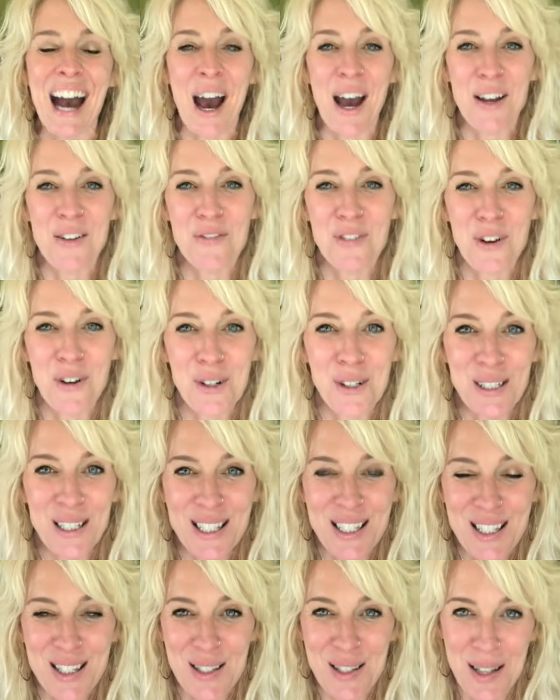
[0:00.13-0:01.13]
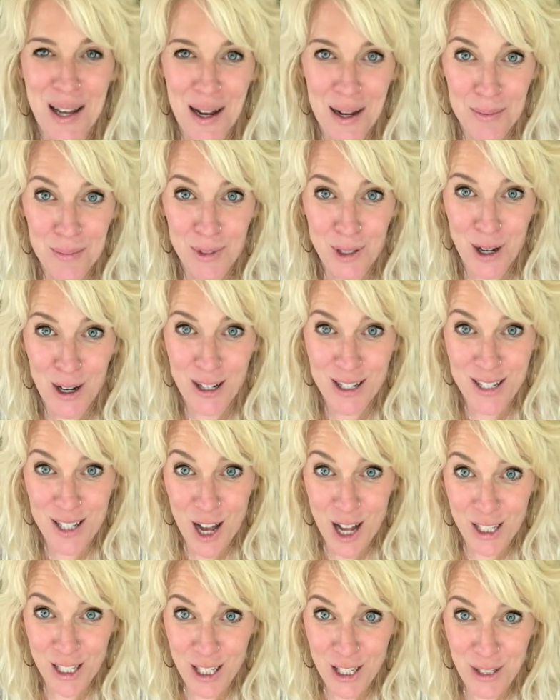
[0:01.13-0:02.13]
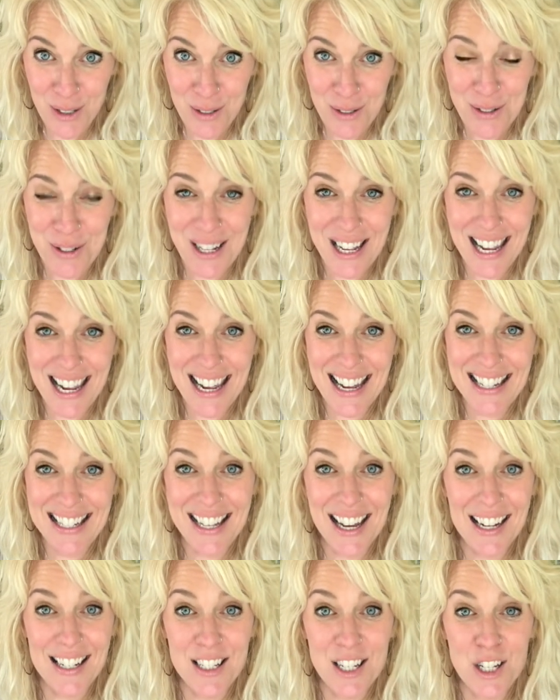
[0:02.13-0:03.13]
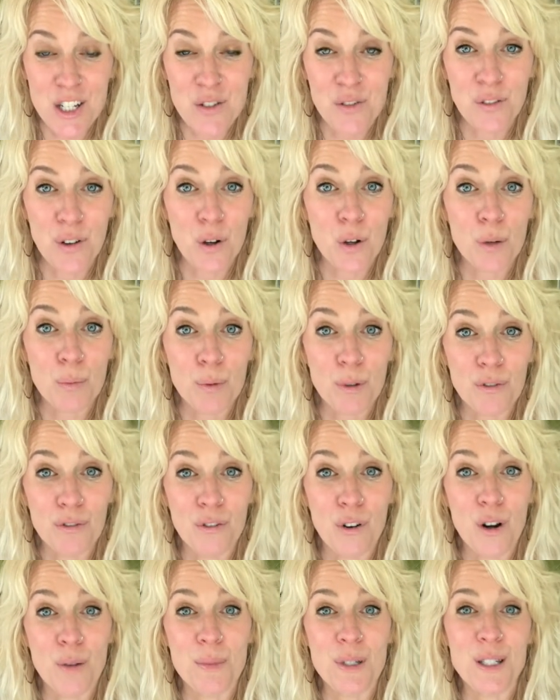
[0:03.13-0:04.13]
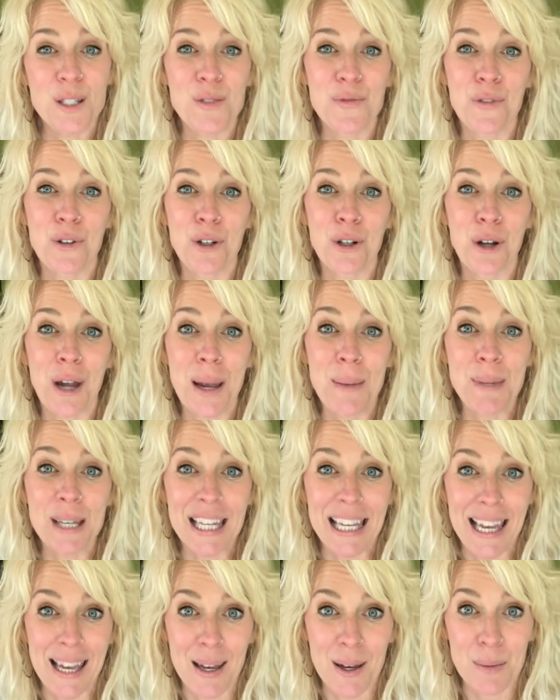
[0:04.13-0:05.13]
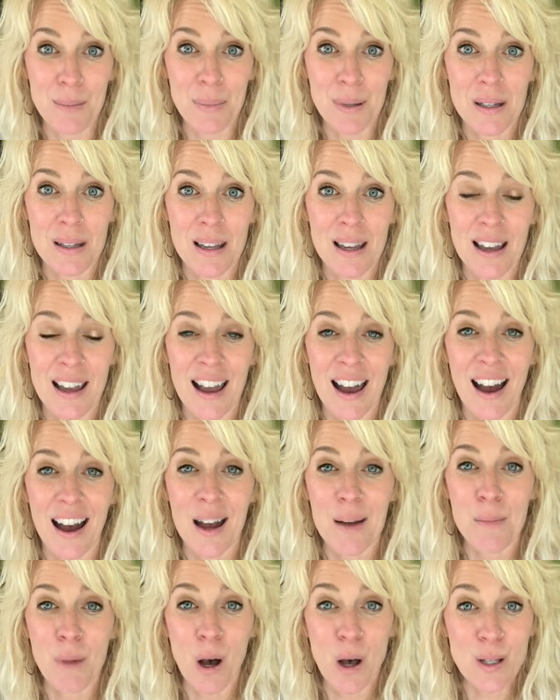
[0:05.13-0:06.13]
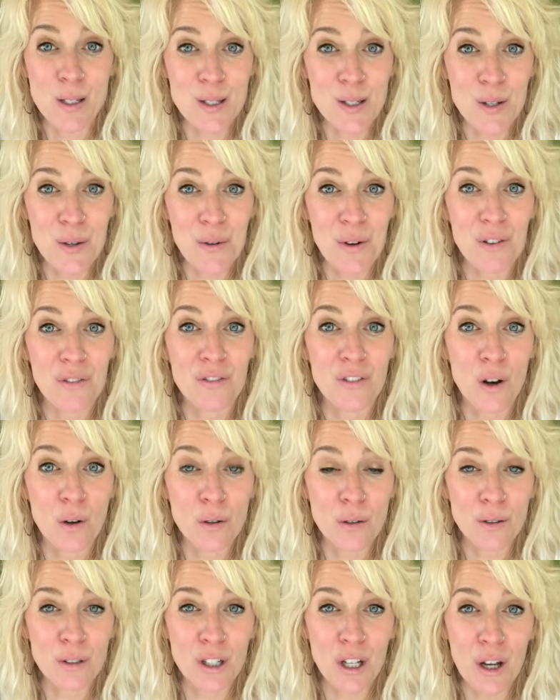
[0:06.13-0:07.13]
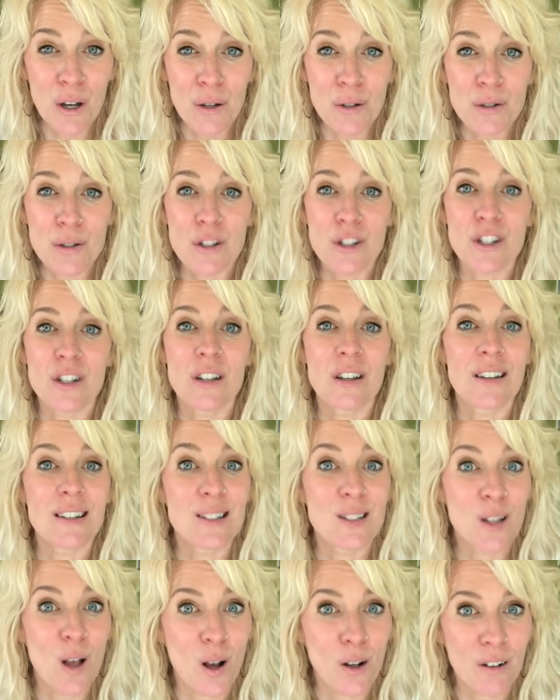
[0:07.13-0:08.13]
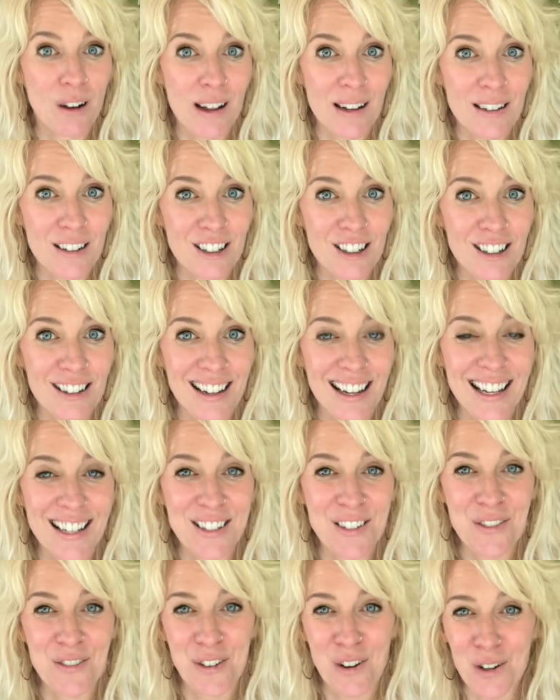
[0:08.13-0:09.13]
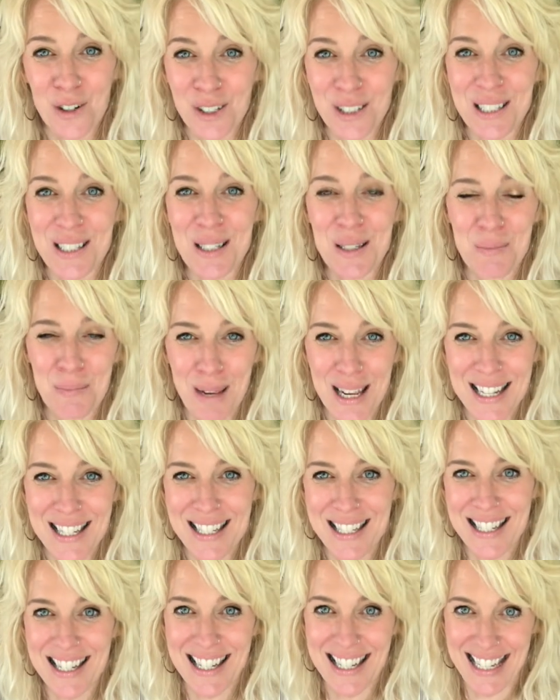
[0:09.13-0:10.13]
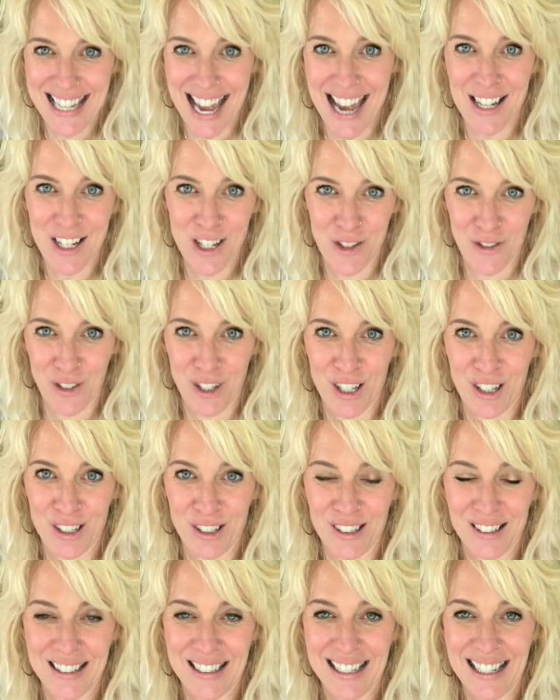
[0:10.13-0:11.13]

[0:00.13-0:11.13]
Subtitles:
Hi vocalists, I'm Laura Donohue and I teach vocal performance for GRAMMY Camp. I'm also a vocal coach, a songwriter, and a vocalist based in Nashville.